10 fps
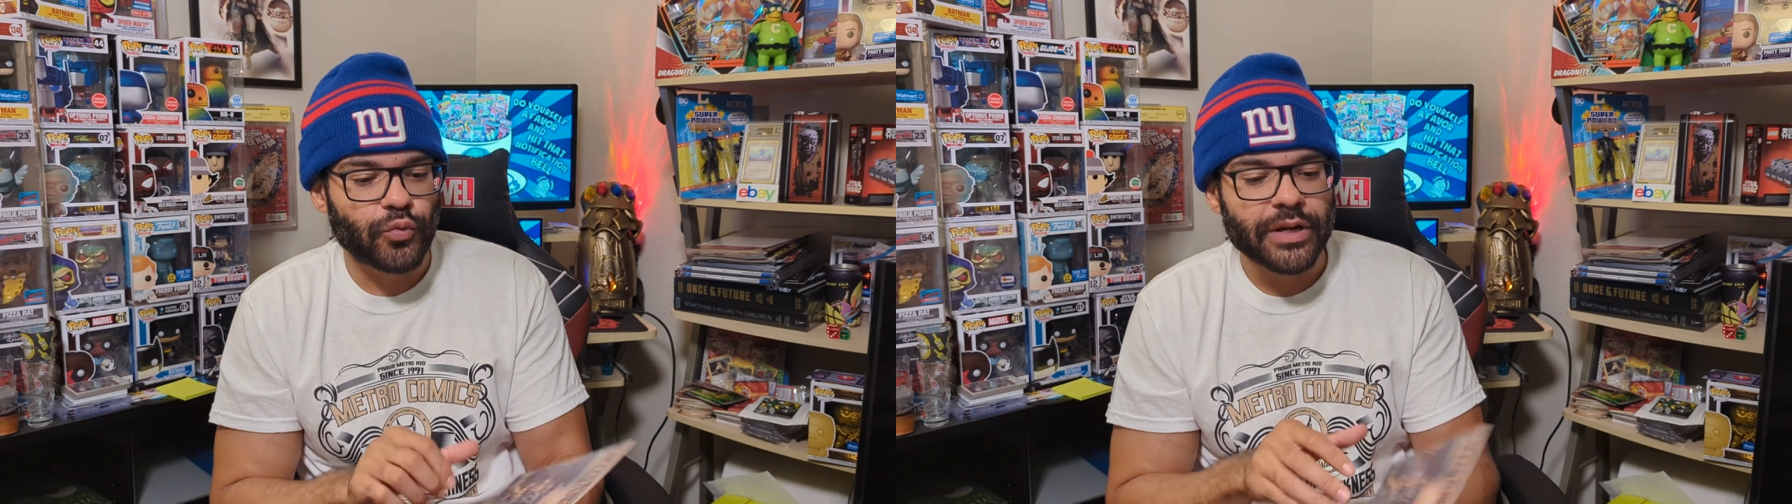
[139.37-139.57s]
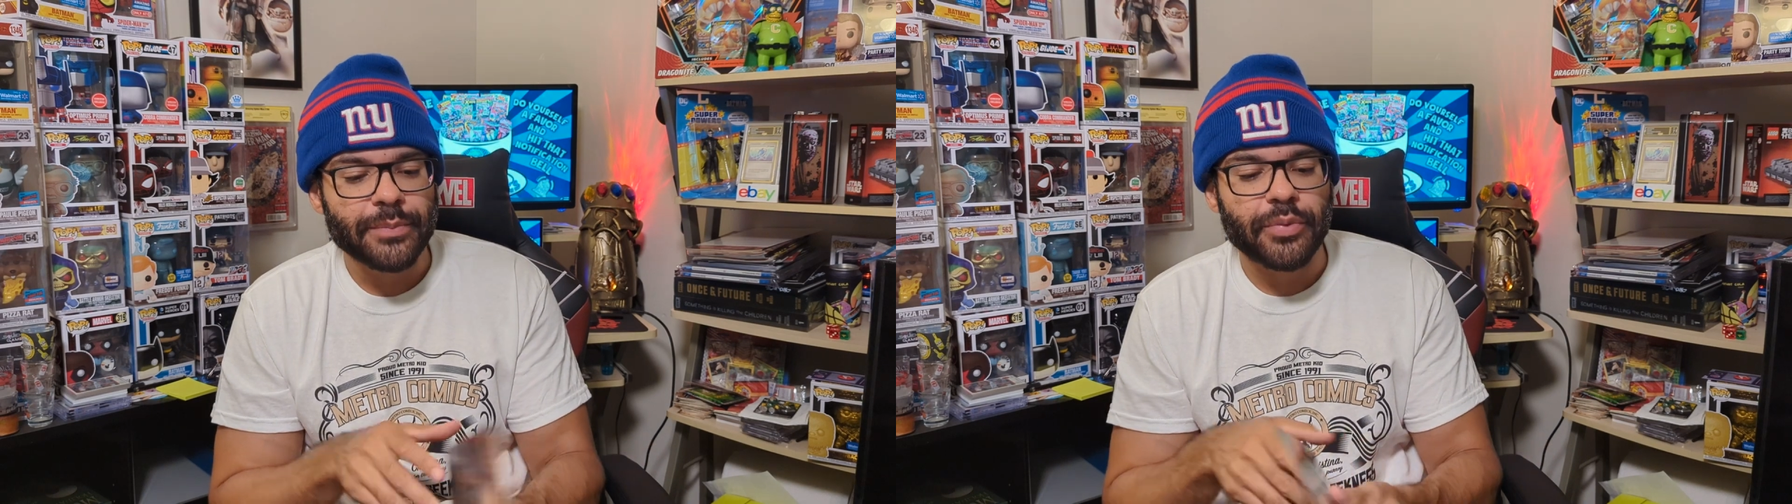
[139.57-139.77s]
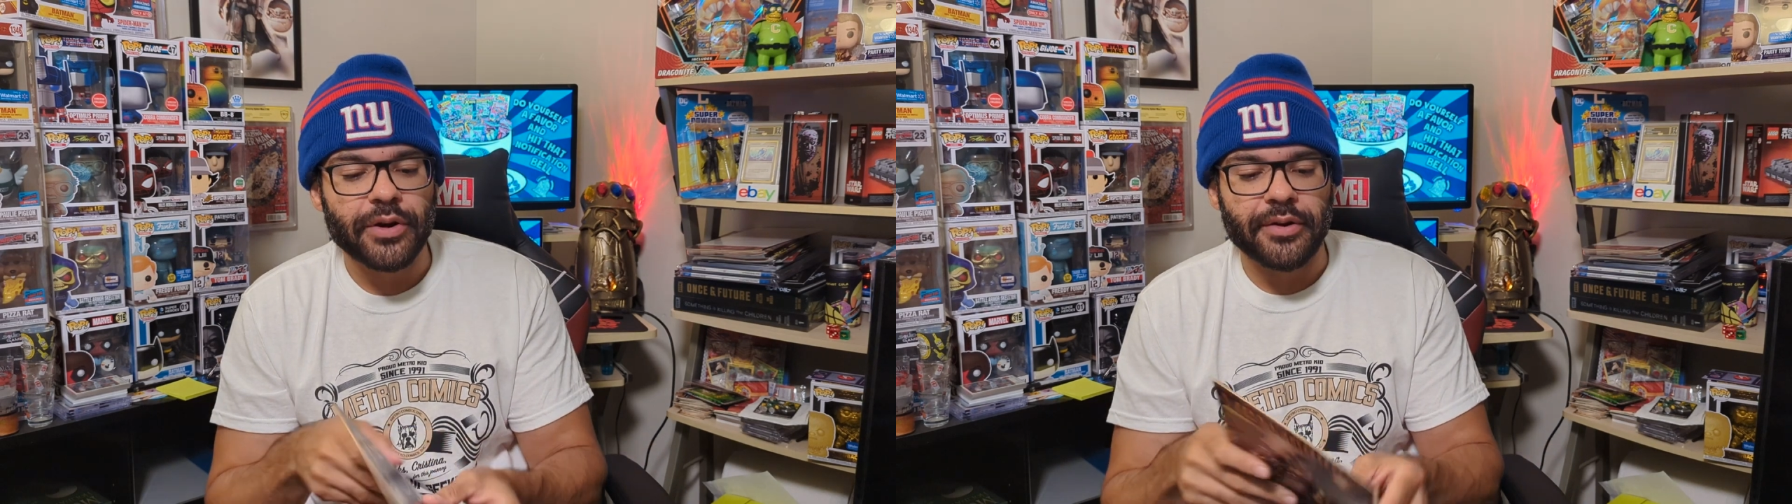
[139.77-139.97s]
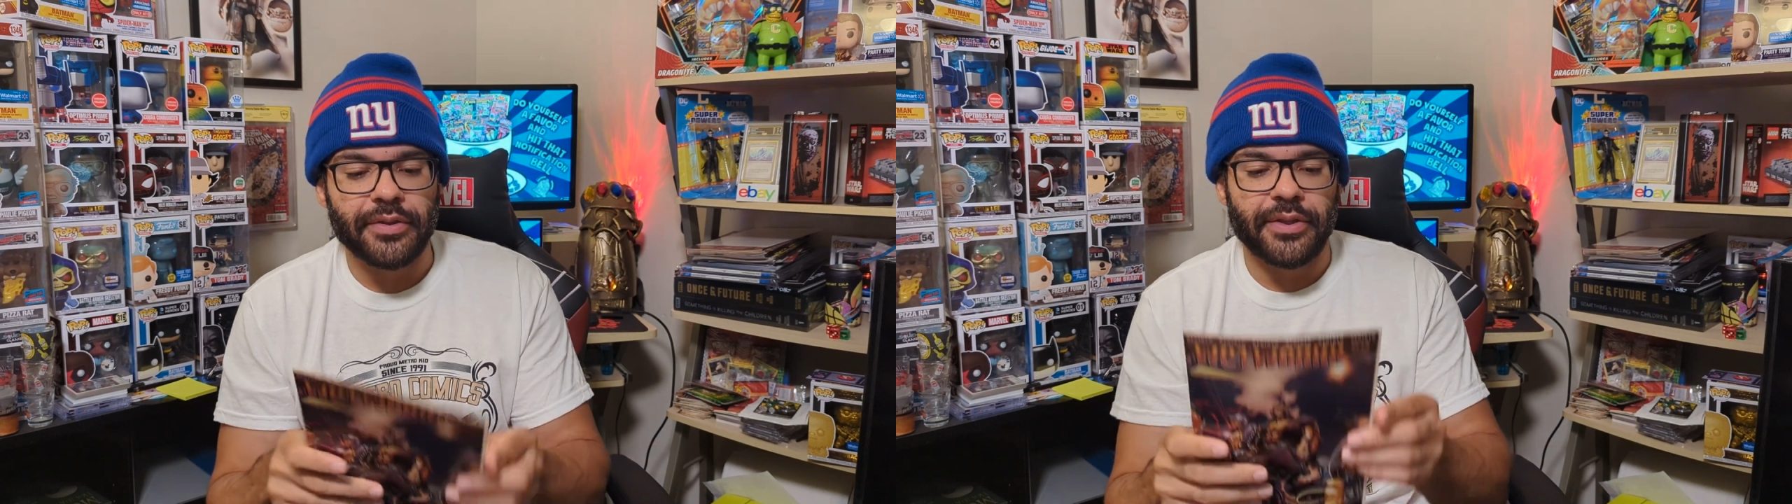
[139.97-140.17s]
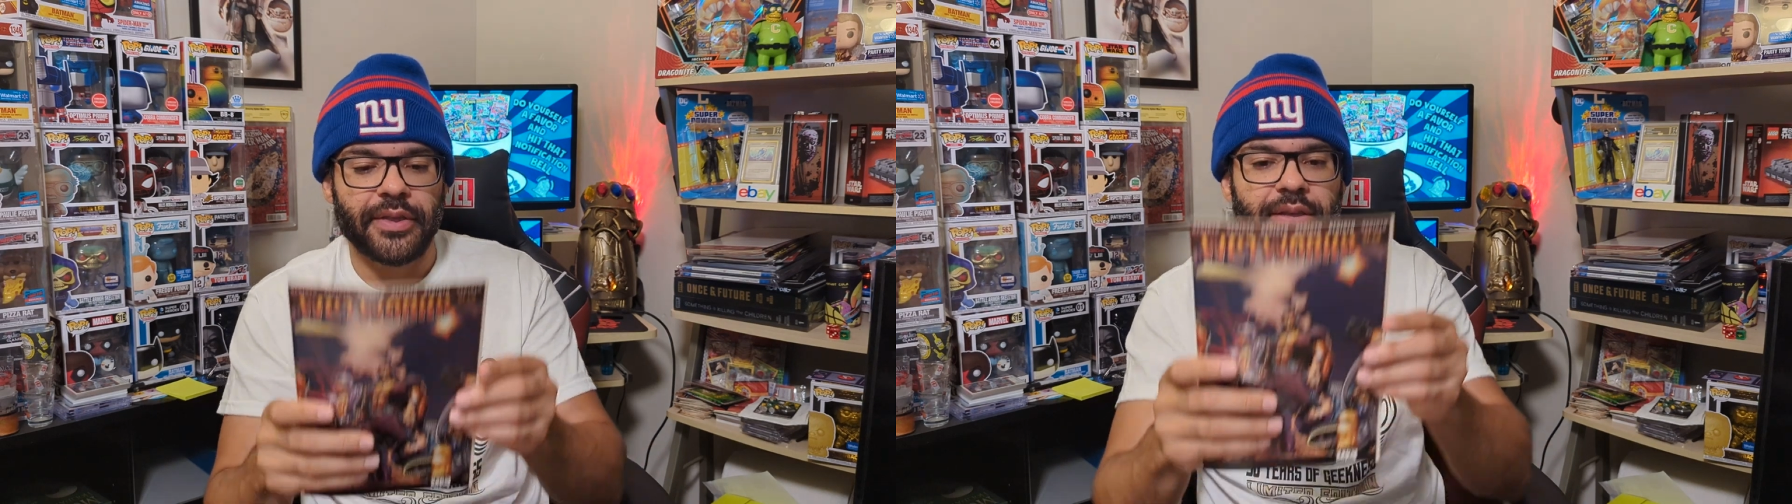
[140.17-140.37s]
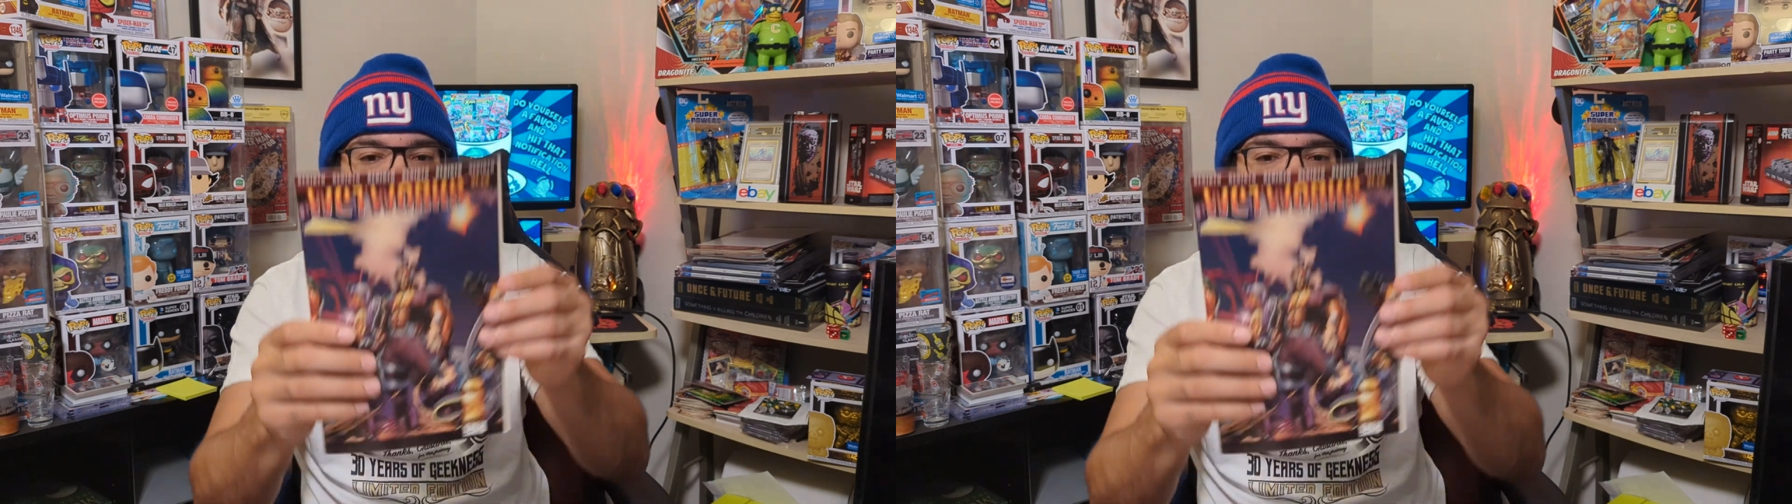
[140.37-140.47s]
Rebirth